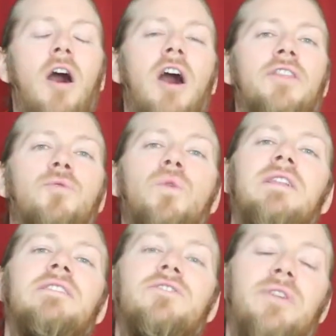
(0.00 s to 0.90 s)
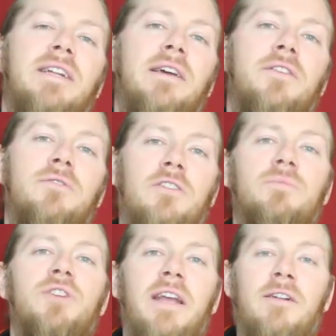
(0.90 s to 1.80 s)
on the Willis Screedia
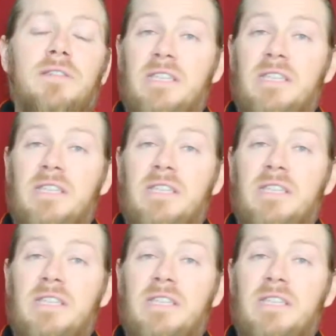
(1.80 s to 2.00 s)
YouTube channel.